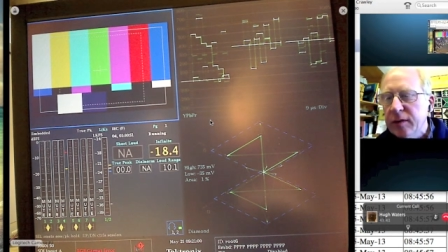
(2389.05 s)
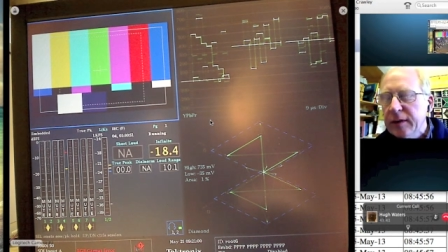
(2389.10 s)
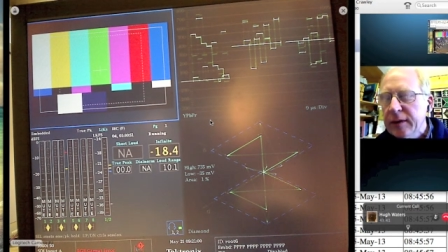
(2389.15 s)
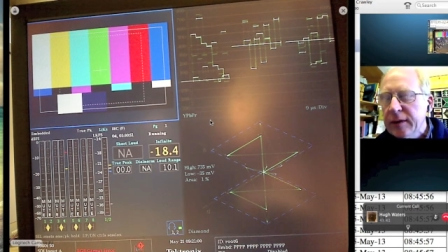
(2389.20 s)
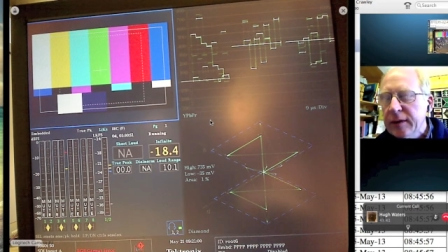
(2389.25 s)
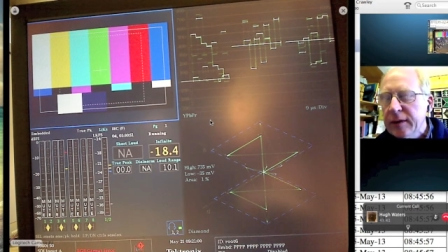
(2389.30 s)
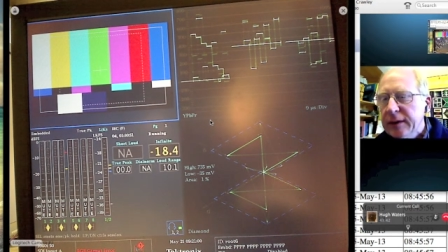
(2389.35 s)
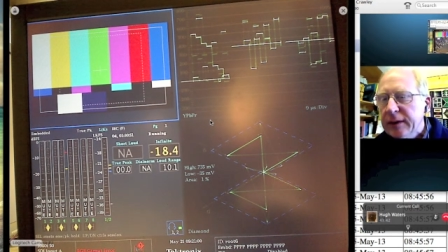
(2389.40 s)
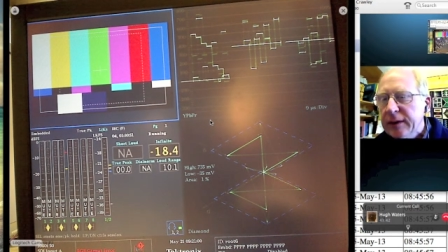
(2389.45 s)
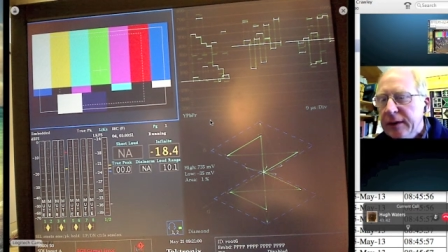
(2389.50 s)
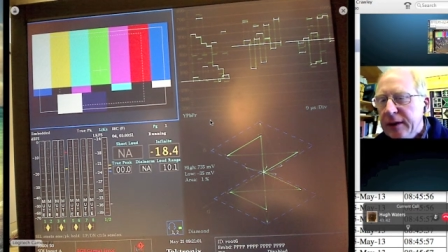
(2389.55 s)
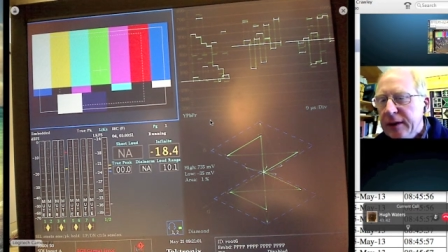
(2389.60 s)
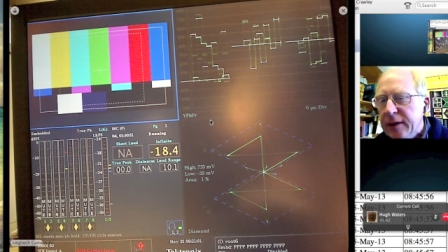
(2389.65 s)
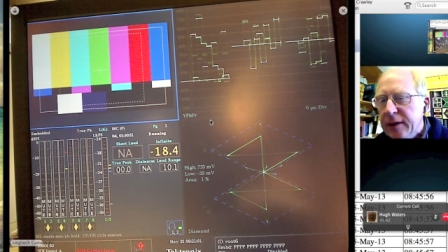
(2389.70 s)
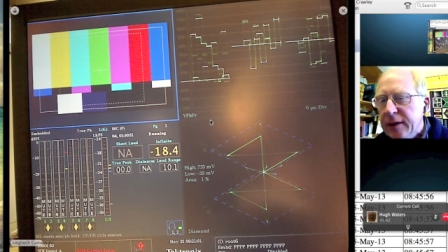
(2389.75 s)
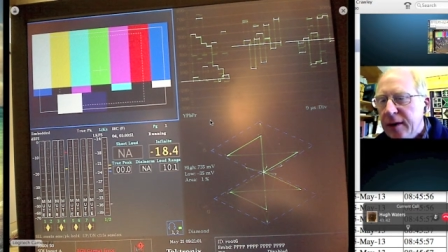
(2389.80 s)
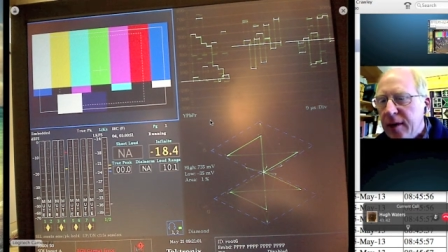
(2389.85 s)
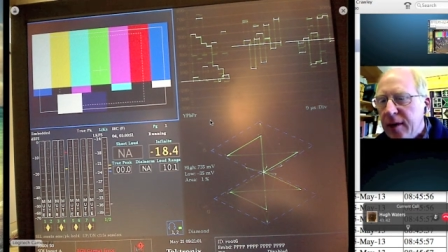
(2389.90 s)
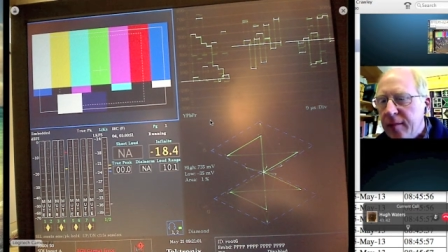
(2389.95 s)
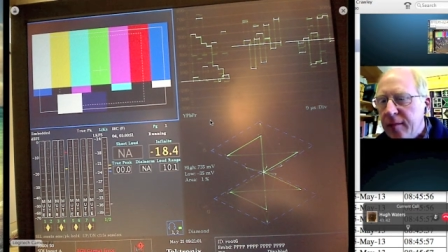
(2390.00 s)
but I can't remember
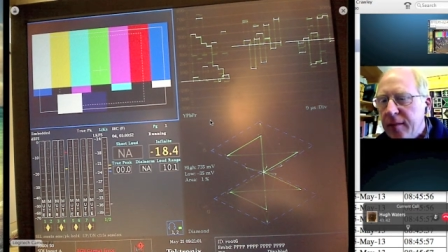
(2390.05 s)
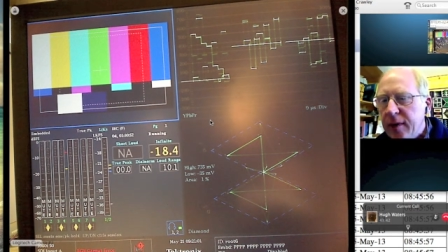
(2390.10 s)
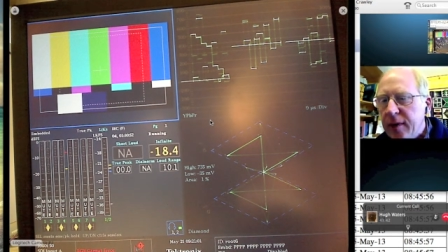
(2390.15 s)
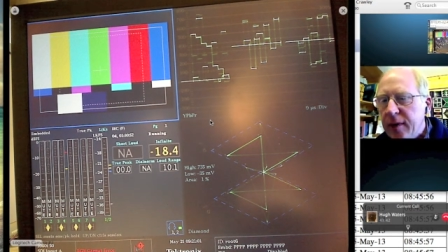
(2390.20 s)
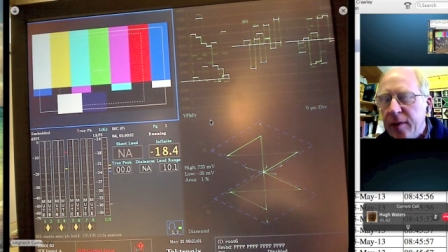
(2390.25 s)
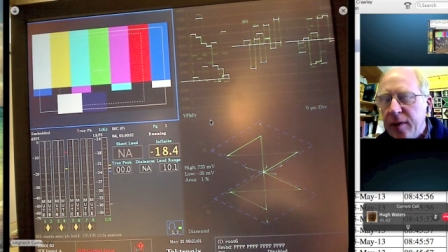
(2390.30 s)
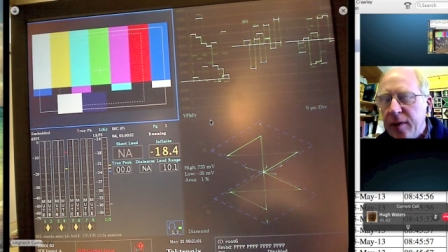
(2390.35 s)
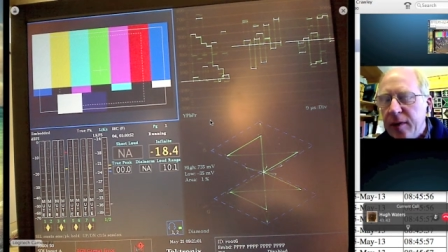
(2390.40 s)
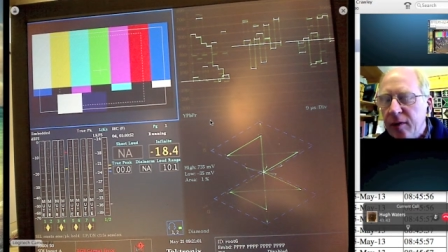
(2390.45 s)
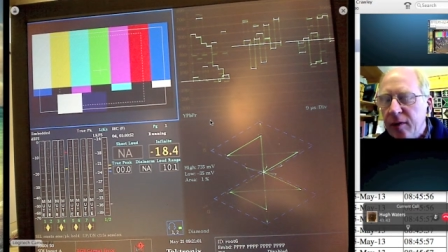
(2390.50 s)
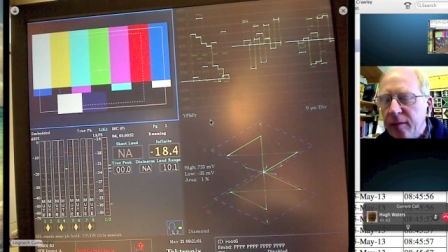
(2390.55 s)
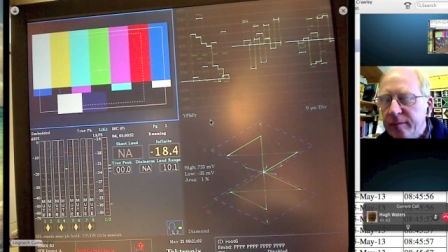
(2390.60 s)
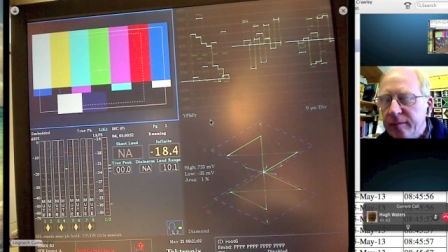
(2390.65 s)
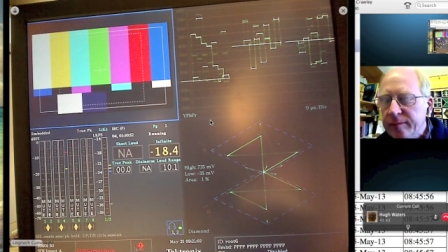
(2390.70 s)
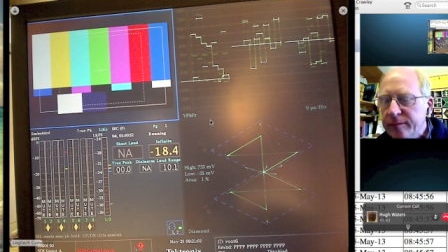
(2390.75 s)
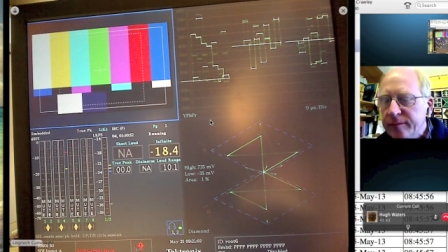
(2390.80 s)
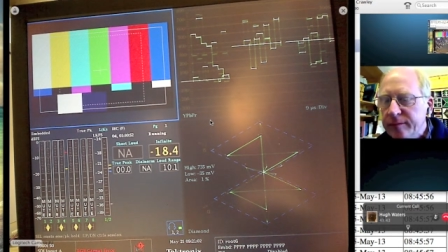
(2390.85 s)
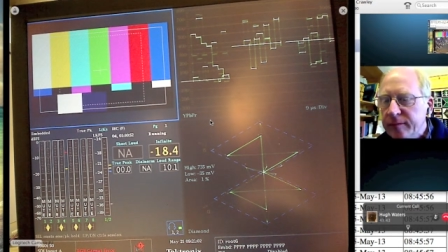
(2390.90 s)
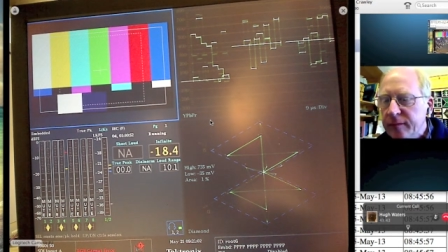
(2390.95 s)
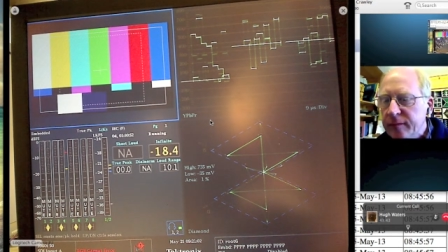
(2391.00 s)
what.
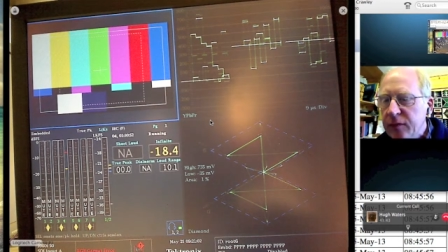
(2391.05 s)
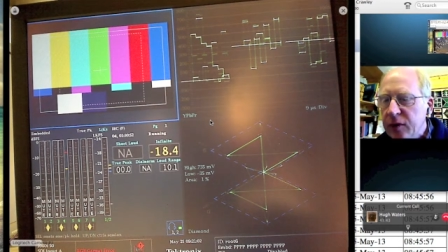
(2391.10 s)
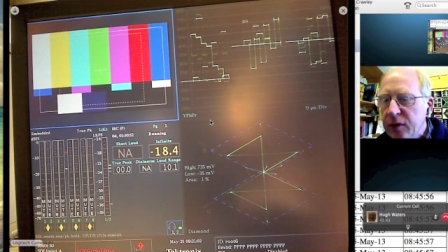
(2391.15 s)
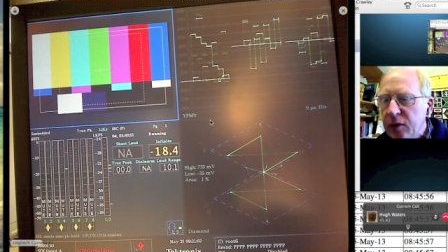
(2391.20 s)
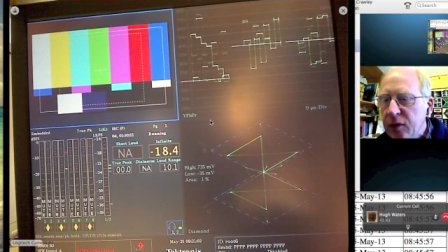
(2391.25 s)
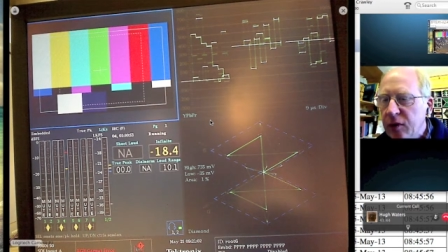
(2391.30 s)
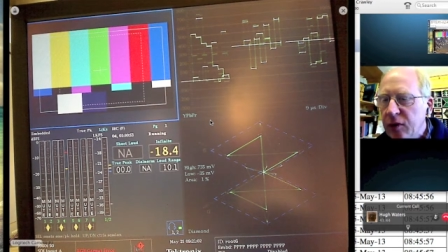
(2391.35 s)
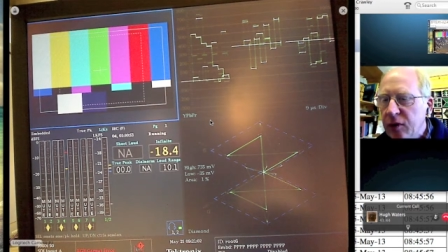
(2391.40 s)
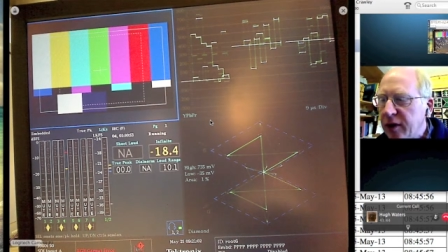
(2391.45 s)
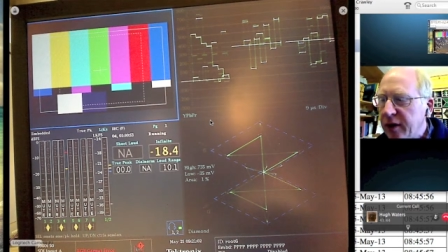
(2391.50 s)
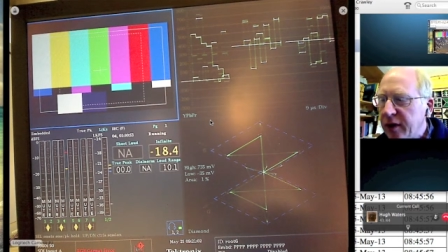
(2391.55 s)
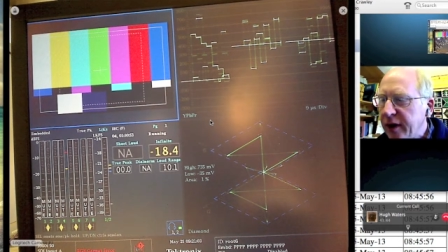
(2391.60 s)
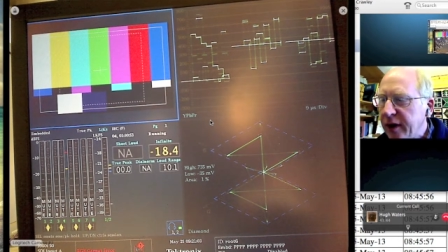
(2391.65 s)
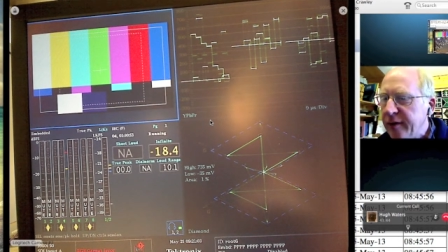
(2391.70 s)
Maybe wrong.